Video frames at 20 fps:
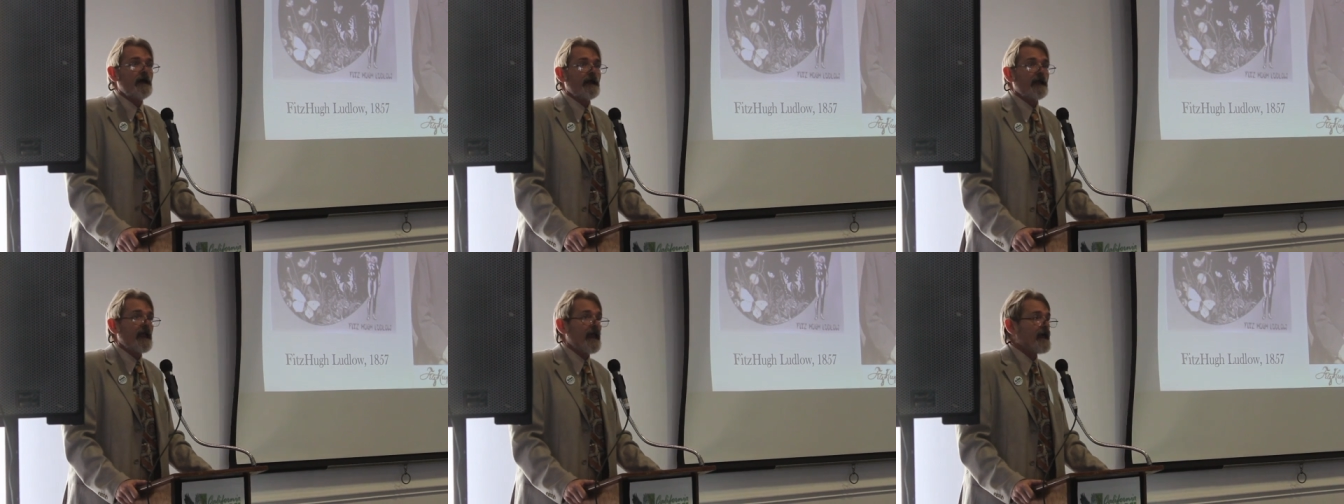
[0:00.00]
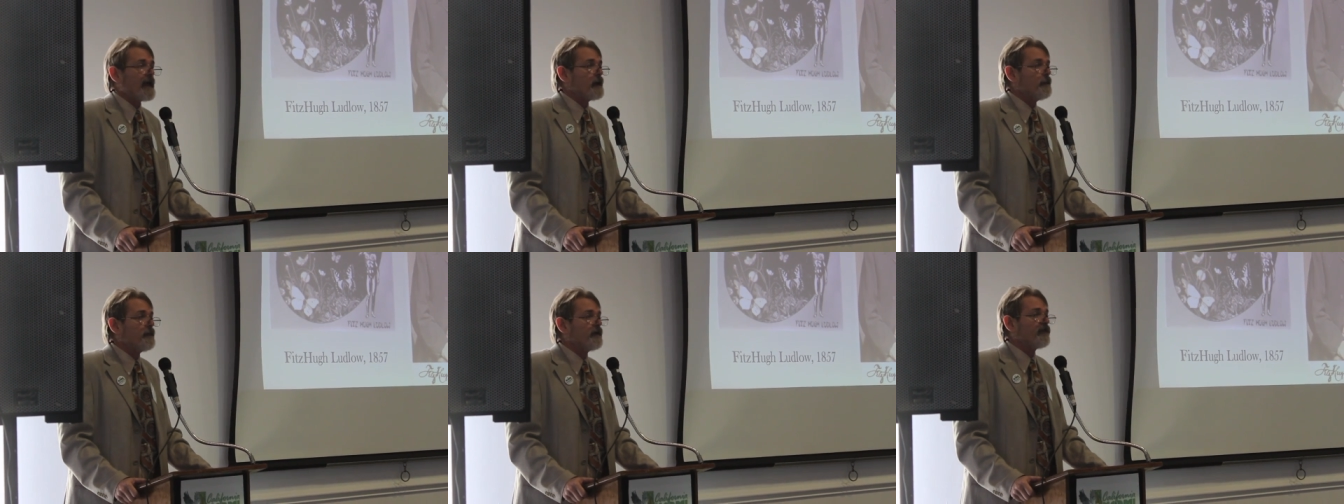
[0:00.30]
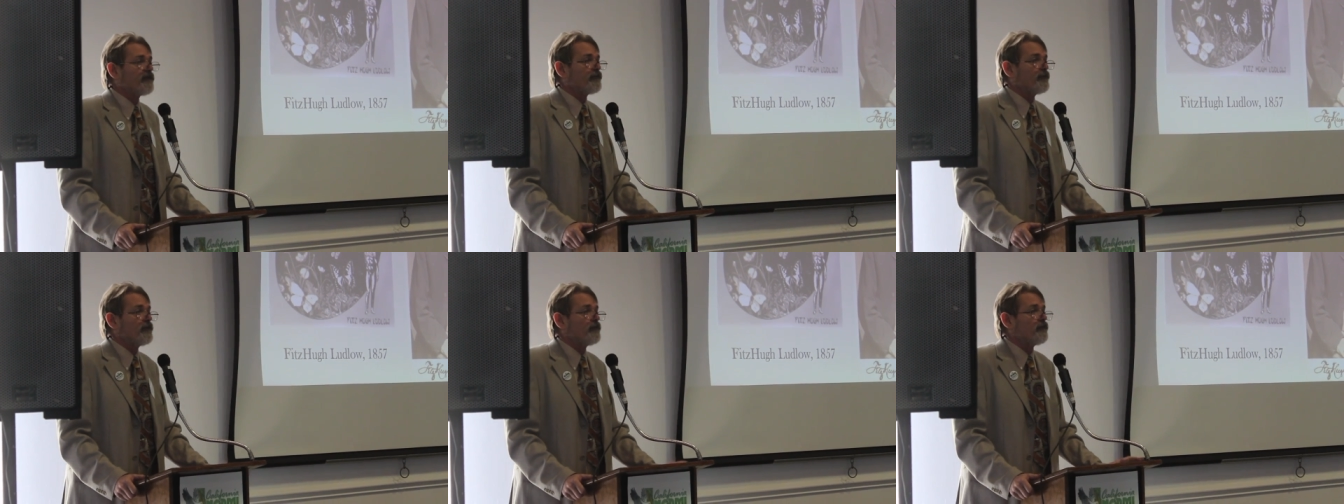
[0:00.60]

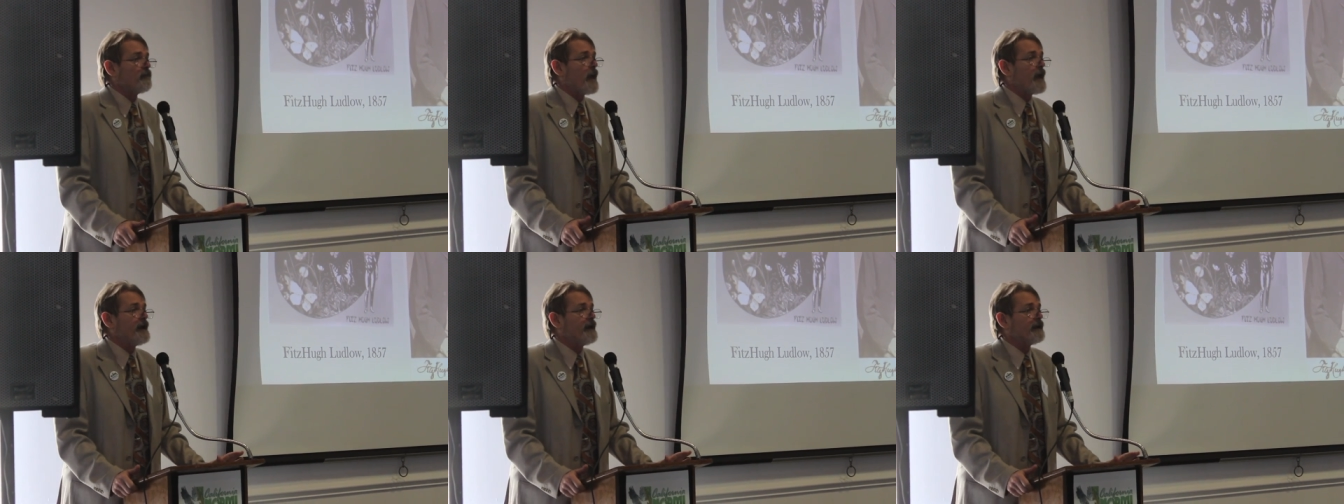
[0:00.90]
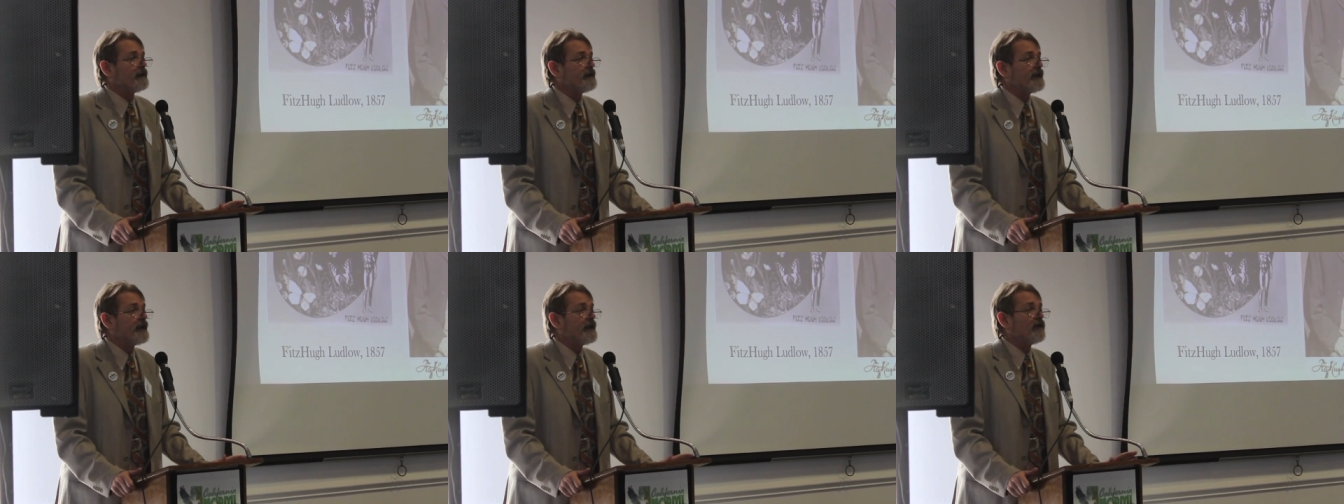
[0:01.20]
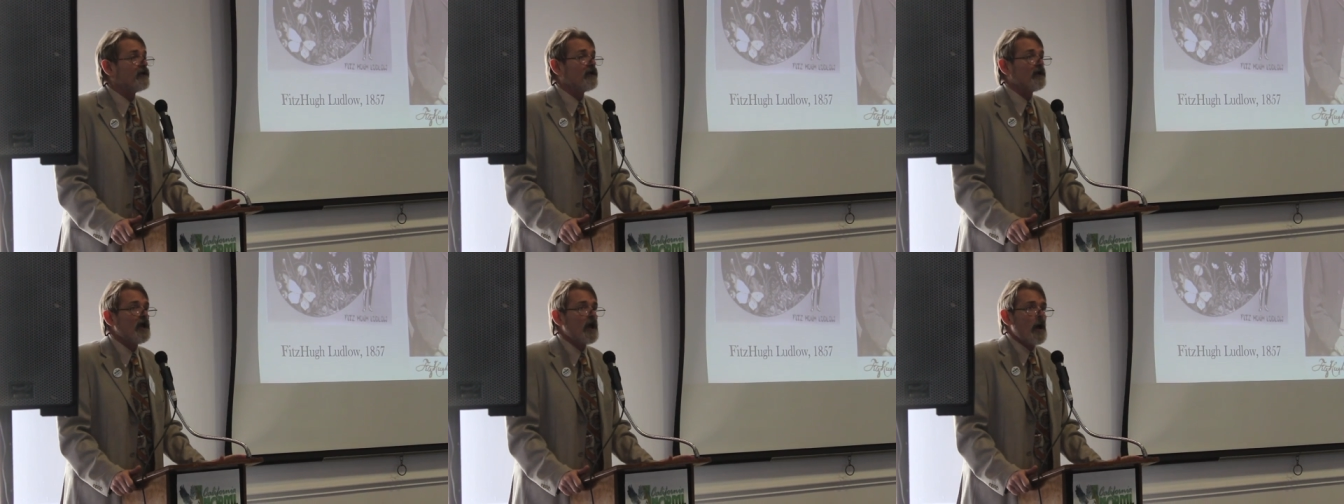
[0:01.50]
cannabis was made
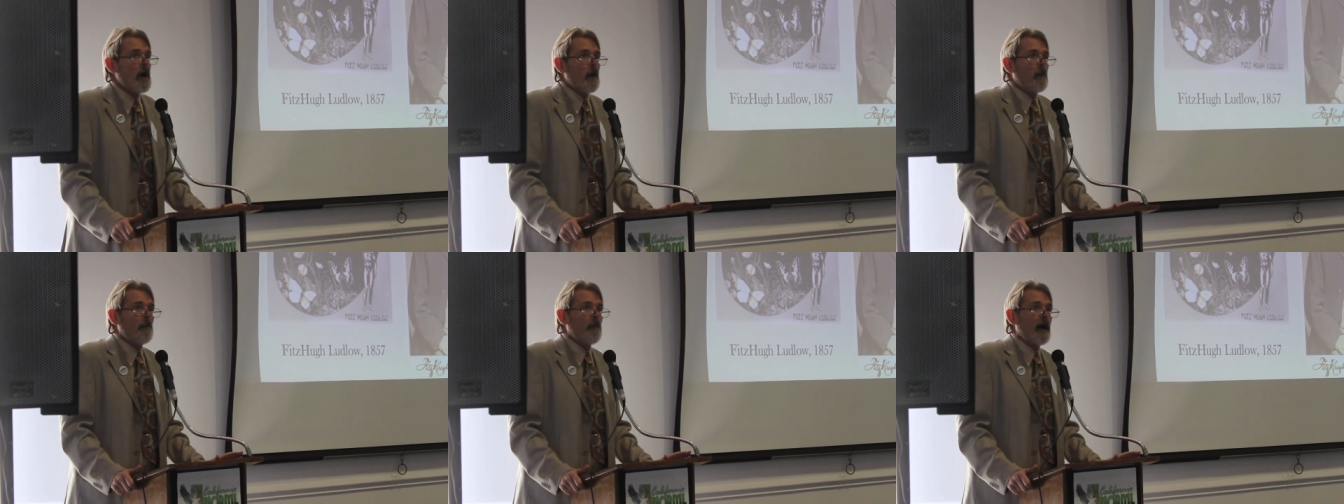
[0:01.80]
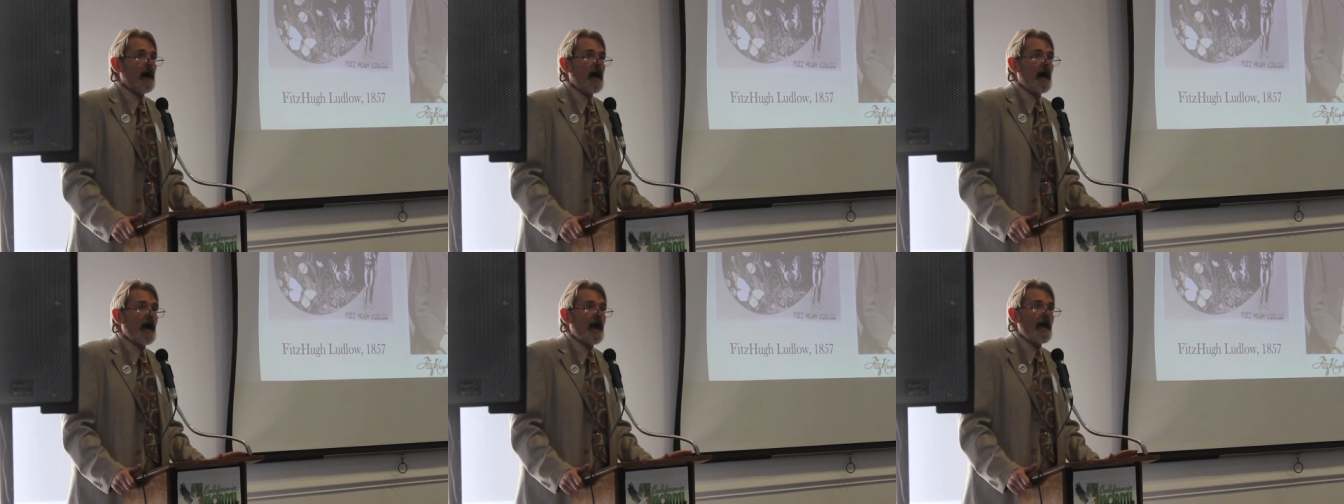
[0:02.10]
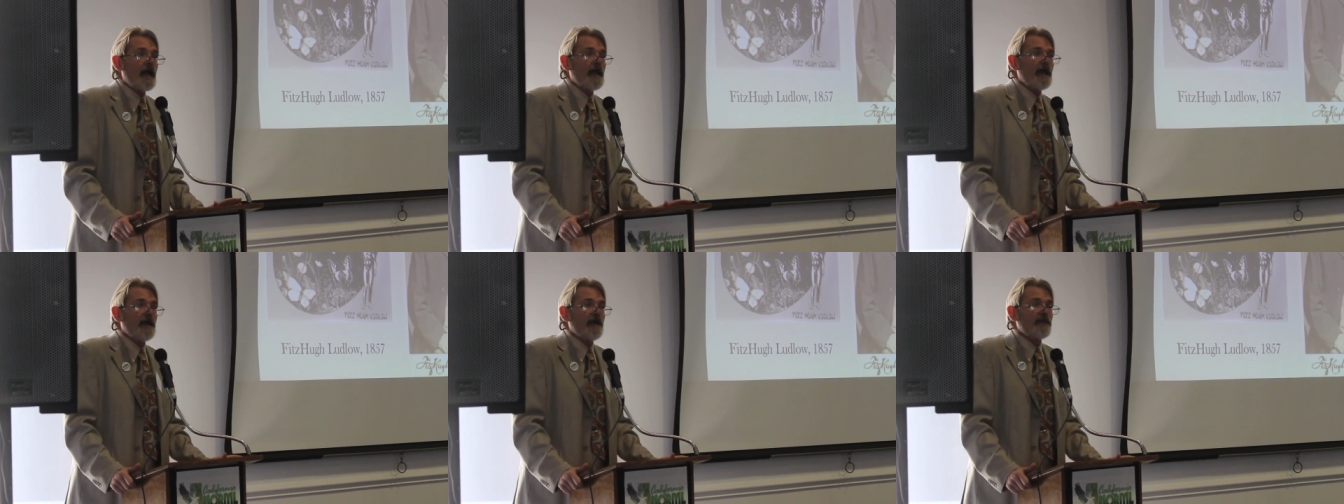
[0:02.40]
illegal
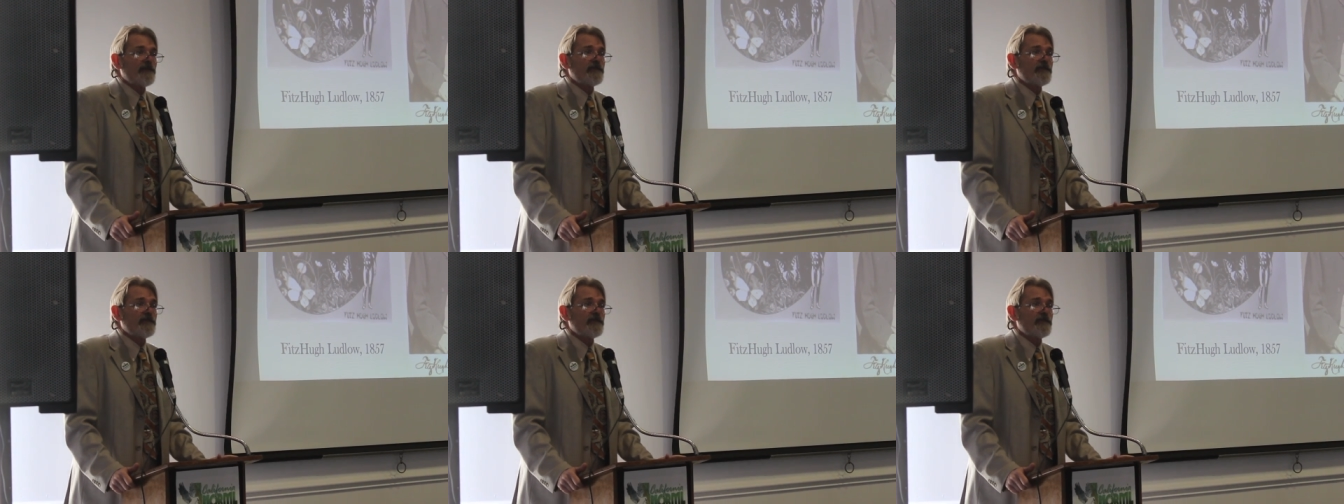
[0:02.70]
by